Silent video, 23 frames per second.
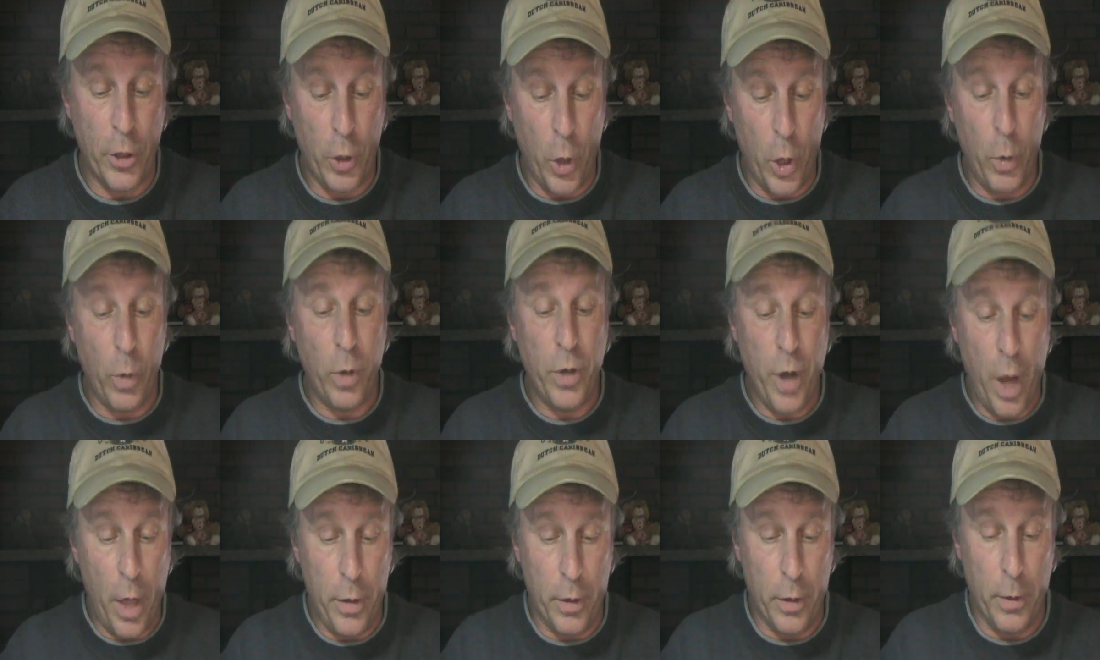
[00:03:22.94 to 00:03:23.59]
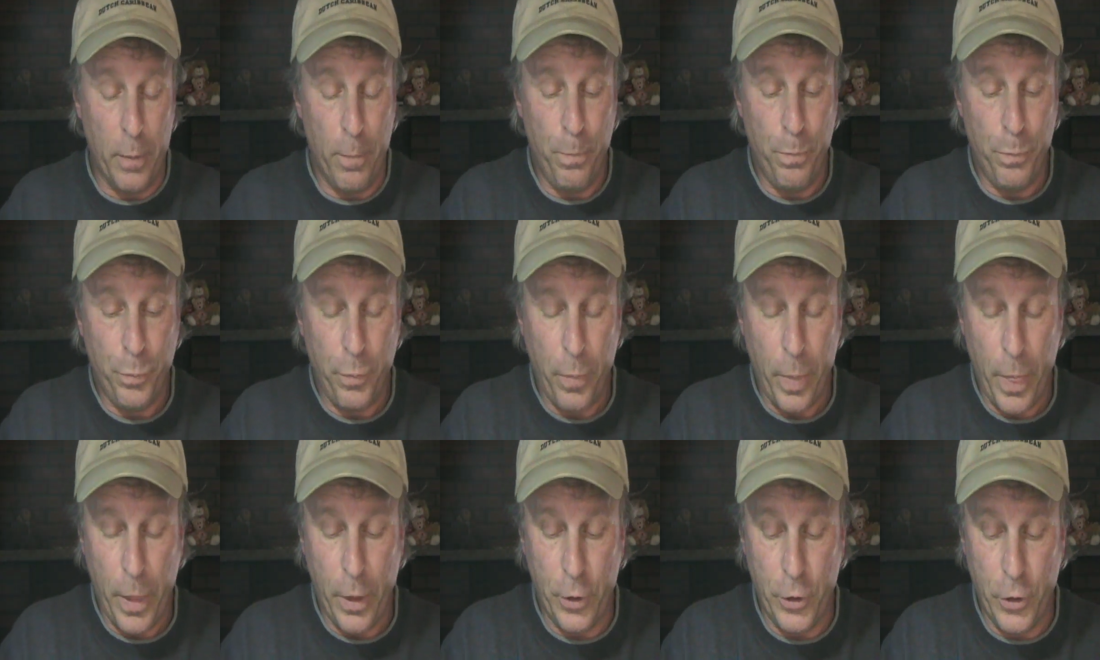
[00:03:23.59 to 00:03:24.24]
to show you another
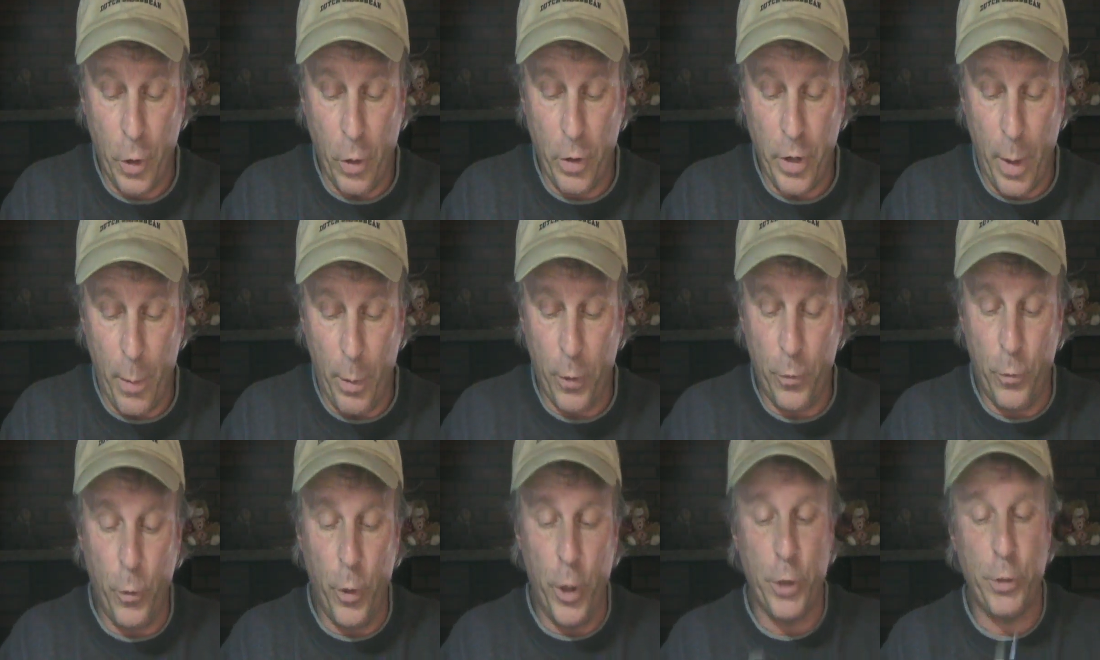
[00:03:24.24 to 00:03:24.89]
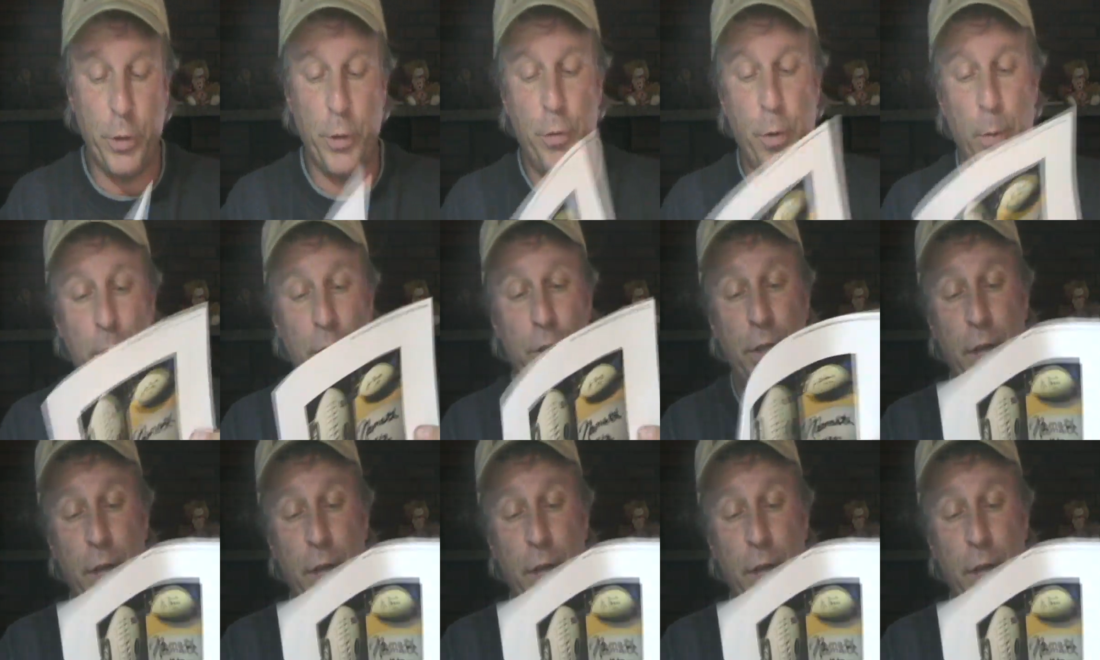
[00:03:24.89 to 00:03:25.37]
Joe Namath forgery from the